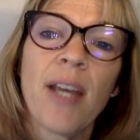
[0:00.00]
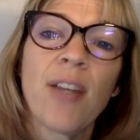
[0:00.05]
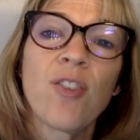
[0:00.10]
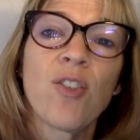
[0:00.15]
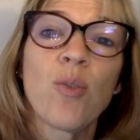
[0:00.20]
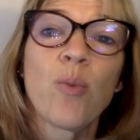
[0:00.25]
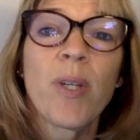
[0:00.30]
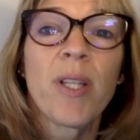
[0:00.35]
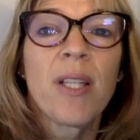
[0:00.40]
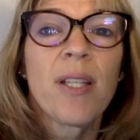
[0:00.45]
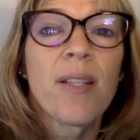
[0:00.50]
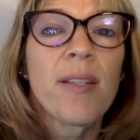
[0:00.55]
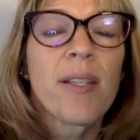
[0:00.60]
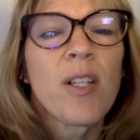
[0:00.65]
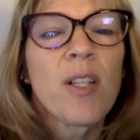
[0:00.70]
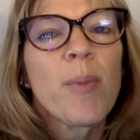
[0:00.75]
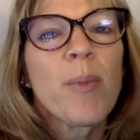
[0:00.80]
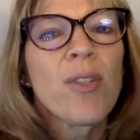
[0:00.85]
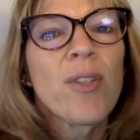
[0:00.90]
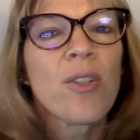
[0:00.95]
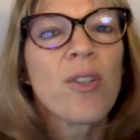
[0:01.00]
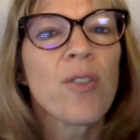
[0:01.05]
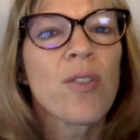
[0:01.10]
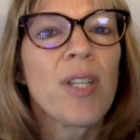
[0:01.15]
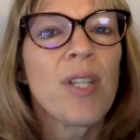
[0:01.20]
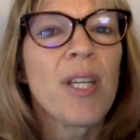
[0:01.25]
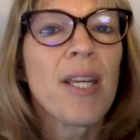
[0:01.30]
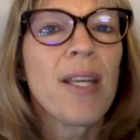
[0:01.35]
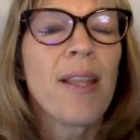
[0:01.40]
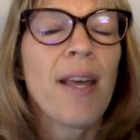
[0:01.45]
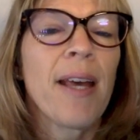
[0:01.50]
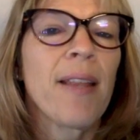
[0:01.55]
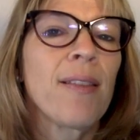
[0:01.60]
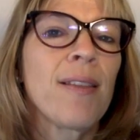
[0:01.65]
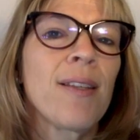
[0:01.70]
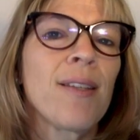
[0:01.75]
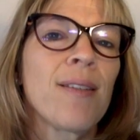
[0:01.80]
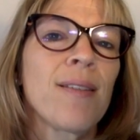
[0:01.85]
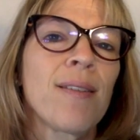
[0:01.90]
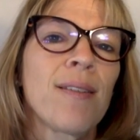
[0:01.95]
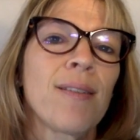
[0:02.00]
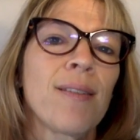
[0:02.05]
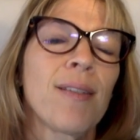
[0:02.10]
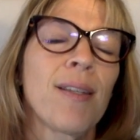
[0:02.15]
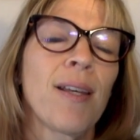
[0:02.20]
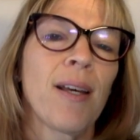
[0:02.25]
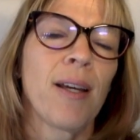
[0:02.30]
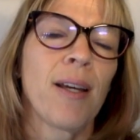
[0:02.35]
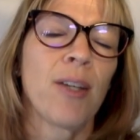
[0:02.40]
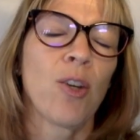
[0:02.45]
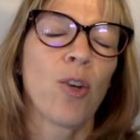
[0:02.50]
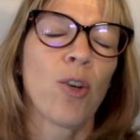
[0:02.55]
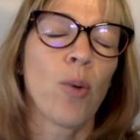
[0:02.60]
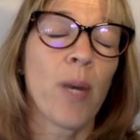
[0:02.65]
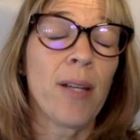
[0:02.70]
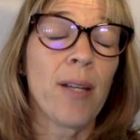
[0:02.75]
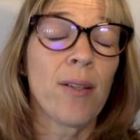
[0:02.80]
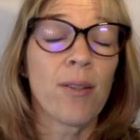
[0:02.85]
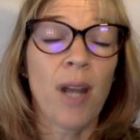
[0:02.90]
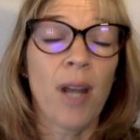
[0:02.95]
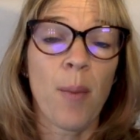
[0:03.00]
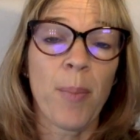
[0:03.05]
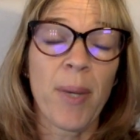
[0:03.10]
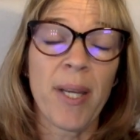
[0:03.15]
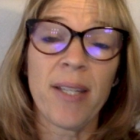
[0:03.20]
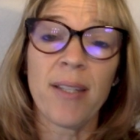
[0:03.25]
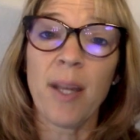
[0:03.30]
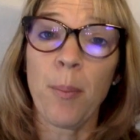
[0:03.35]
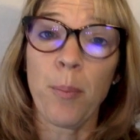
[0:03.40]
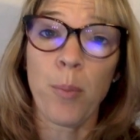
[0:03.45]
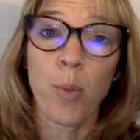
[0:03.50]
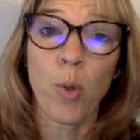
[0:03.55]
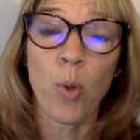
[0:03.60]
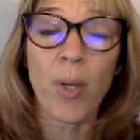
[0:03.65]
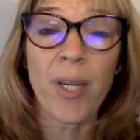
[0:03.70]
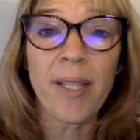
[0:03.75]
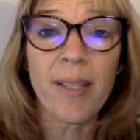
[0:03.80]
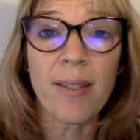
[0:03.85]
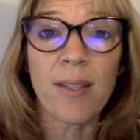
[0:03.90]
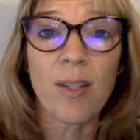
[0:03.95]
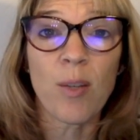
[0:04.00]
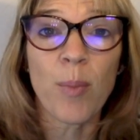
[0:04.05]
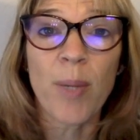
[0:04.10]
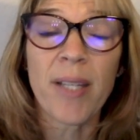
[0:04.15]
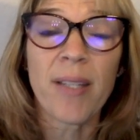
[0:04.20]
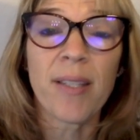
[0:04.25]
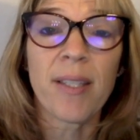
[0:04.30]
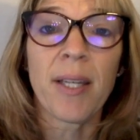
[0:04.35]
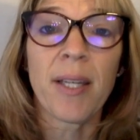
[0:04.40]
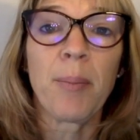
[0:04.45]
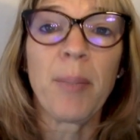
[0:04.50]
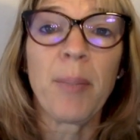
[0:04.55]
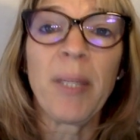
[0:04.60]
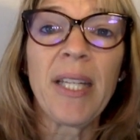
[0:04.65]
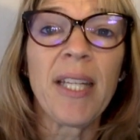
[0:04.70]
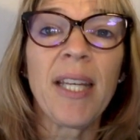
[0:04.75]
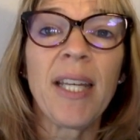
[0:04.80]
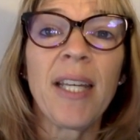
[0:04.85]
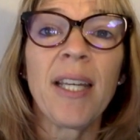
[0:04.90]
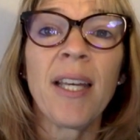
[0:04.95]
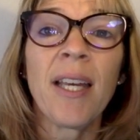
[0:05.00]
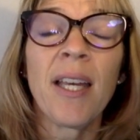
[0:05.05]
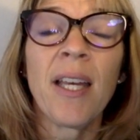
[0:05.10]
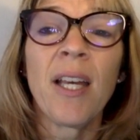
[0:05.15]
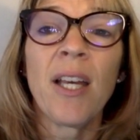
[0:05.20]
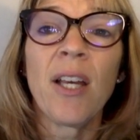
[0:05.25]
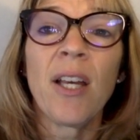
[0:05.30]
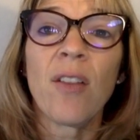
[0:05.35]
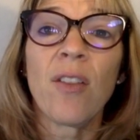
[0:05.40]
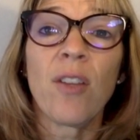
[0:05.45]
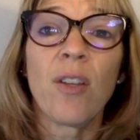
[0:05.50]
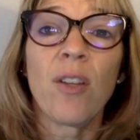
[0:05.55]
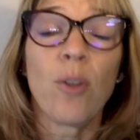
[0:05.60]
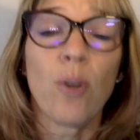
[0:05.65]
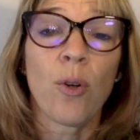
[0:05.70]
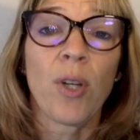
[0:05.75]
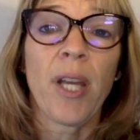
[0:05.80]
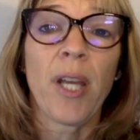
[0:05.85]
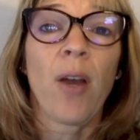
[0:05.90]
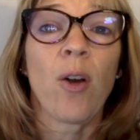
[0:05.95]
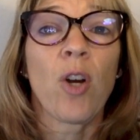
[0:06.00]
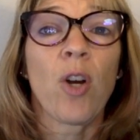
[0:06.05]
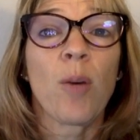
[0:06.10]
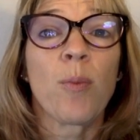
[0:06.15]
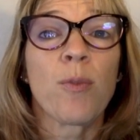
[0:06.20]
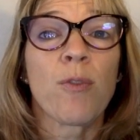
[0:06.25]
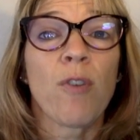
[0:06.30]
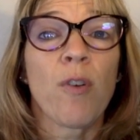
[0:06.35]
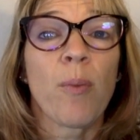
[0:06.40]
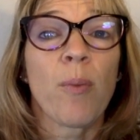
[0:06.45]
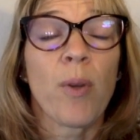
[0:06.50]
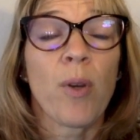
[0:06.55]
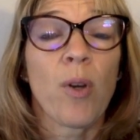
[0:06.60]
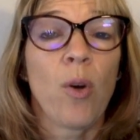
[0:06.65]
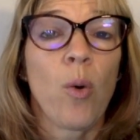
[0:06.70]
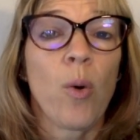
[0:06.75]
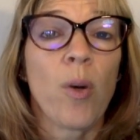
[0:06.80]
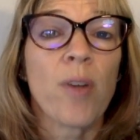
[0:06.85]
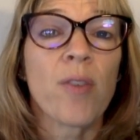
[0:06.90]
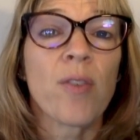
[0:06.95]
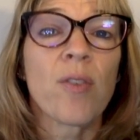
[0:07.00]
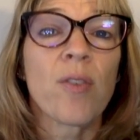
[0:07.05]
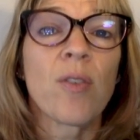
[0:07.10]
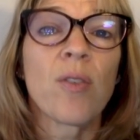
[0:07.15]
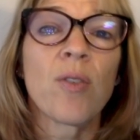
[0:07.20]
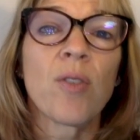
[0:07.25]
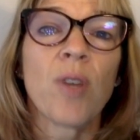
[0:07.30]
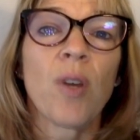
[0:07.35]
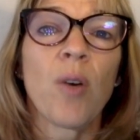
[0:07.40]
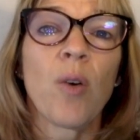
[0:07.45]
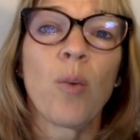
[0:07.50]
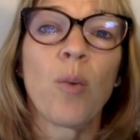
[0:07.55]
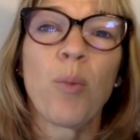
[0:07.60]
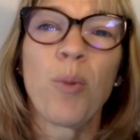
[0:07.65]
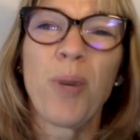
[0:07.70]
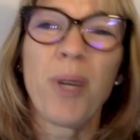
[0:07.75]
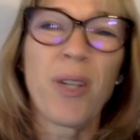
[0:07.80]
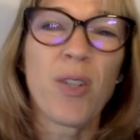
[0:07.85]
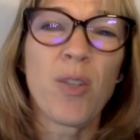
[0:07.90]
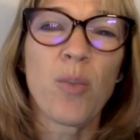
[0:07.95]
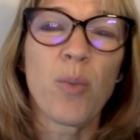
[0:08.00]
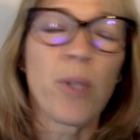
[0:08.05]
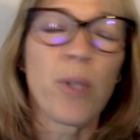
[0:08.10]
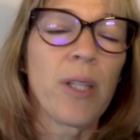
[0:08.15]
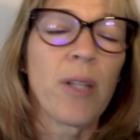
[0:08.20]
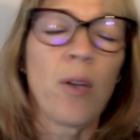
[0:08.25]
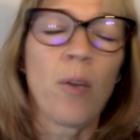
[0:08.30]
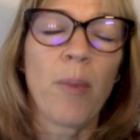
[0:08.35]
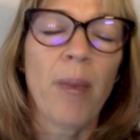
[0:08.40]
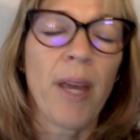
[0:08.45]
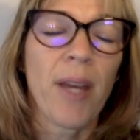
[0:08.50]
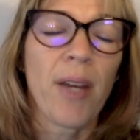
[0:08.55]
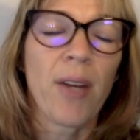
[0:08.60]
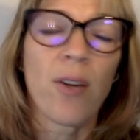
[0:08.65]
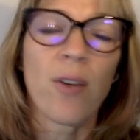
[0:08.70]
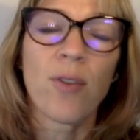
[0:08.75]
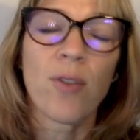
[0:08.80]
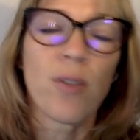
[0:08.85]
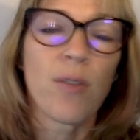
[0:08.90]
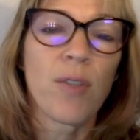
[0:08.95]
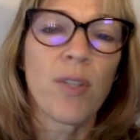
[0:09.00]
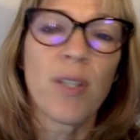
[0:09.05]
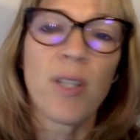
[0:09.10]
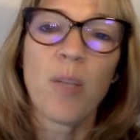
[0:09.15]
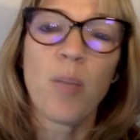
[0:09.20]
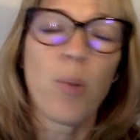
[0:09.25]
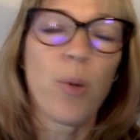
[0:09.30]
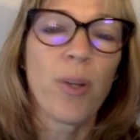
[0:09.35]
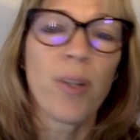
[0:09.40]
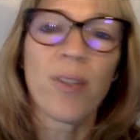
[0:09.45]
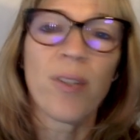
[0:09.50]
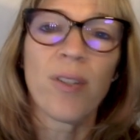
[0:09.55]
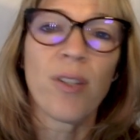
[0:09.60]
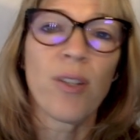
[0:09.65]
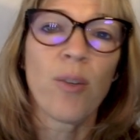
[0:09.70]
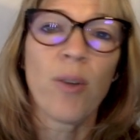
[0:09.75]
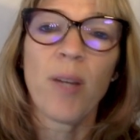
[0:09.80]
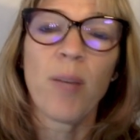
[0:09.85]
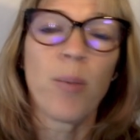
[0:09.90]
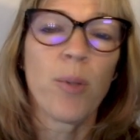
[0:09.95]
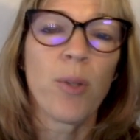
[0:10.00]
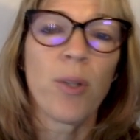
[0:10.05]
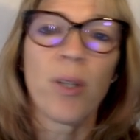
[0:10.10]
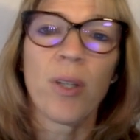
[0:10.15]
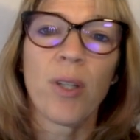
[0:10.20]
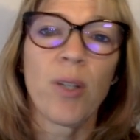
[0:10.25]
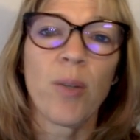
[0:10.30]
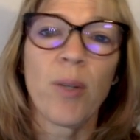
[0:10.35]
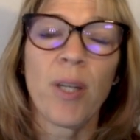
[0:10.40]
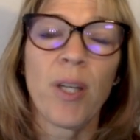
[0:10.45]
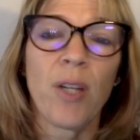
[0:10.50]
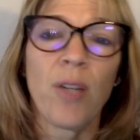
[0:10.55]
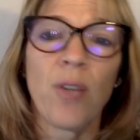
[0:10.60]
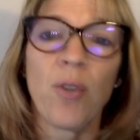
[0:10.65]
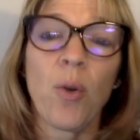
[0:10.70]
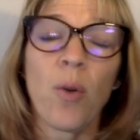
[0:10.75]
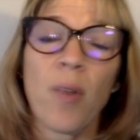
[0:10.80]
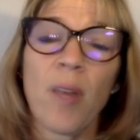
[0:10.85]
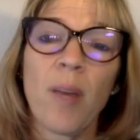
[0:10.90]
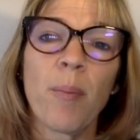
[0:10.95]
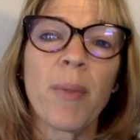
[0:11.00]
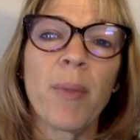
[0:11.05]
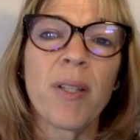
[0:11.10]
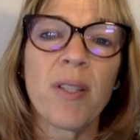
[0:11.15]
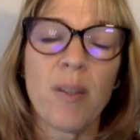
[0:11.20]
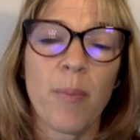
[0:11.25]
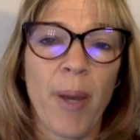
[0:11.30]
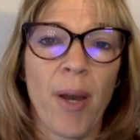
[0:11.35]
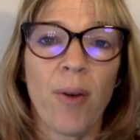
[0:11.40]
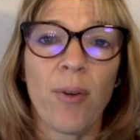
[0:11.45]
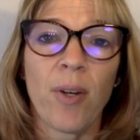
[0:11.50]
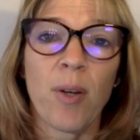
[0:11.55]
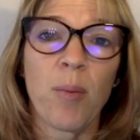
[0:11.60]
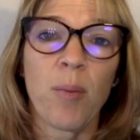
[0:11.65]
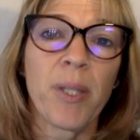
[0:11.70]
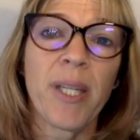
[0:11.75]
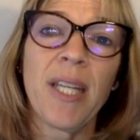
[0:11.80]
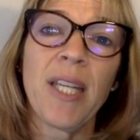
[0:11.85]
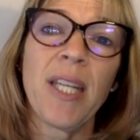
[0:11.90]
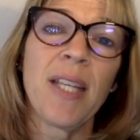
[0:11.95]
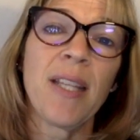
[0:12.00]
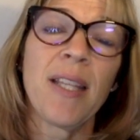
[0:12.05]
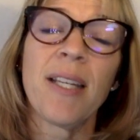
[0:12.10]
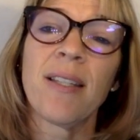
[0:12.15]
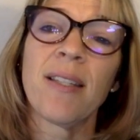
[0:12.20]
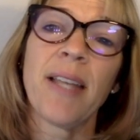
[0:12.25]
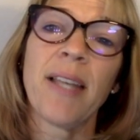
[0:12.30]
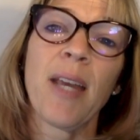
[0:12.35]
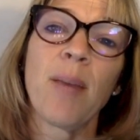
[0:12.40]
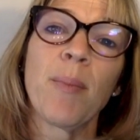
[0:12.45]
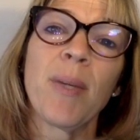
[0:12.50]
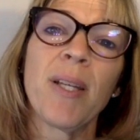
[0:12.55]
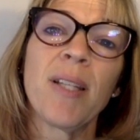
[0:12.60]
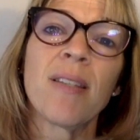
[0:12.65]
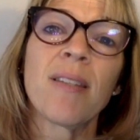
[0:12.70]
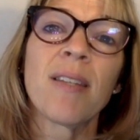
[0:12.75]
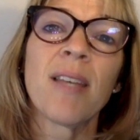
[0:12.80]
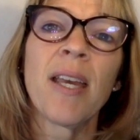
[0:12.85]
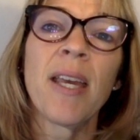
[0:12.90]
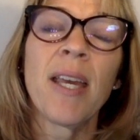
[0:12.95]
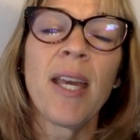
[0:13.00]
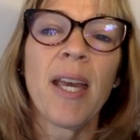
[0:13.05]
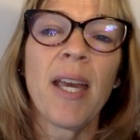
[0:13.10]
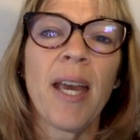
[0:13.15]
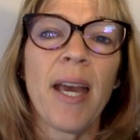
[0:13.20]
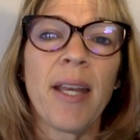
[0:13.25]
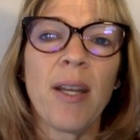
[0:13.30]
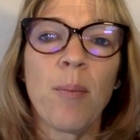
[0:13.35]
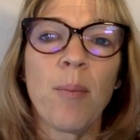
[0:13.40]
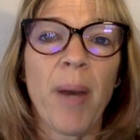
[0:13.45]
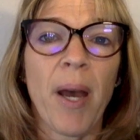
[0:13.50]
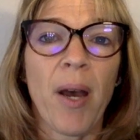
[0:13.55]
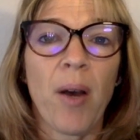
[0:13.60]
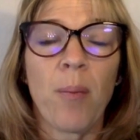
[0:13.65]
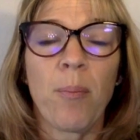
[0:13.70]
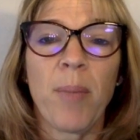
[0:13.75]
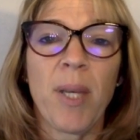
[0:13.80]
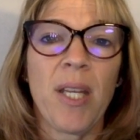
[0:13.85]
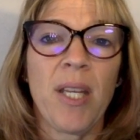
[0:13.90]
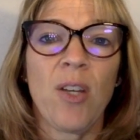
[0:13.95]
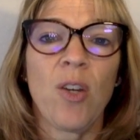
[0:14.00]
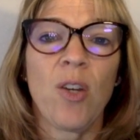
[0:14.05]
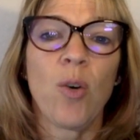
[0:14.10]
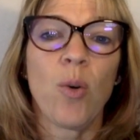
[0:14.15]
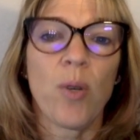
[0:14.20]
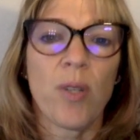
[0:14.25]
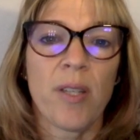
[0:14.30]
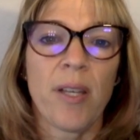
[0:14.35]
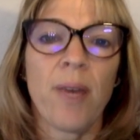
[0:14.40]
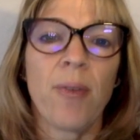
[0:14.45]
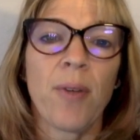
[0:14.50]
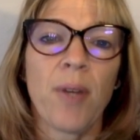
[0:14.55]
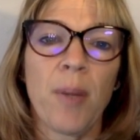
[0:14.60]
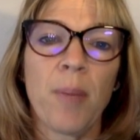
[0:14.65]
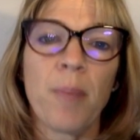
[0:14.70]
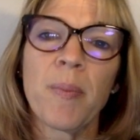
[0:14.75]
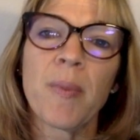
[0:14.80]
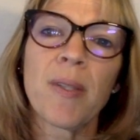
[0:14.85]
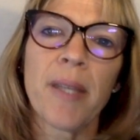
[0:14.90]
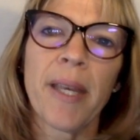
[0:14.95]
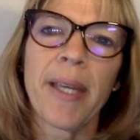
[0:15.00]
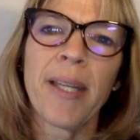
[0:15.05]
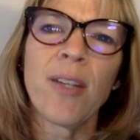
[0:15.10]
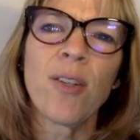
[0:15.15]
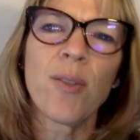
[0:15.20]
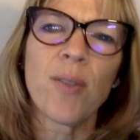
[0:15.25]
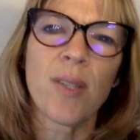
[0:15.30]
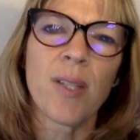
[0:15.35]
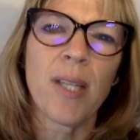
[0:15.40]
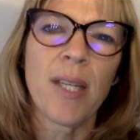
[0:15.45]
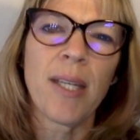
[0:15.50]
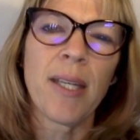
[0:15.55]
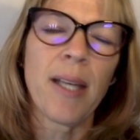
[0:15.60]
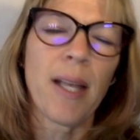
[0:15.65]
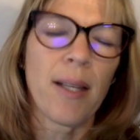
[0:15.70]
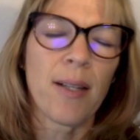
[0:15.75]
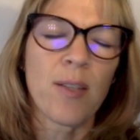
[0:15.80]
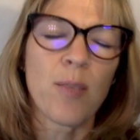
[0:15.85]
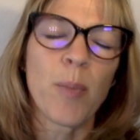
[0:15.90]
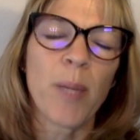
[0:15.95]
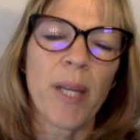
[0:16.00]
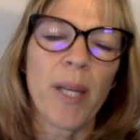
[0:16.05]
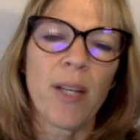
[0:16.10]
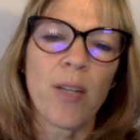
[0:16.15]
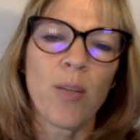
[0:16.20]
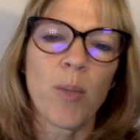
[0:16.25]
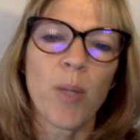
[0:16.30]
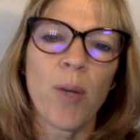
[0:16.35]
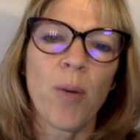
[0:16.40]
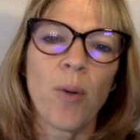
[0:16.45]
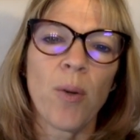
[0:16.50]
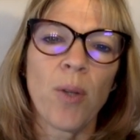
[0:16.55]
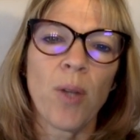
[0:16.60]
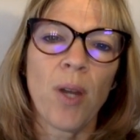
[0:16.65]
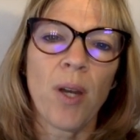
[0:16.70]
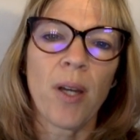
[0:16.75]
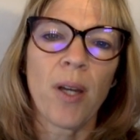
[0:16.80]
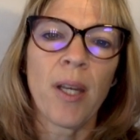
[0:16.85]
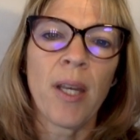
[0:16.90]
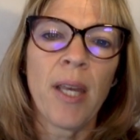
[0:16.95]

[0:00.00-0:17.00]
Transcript: As you read the syllabus, you'll see that your grades are not based on points, they're based on meeting the learning outcomes from the course. So points really don't matter. So if you see points in the grade book, you can ignore them. It's about completing the assignments and about meeting course outcomes. And you'll see, I'll explain as we go along.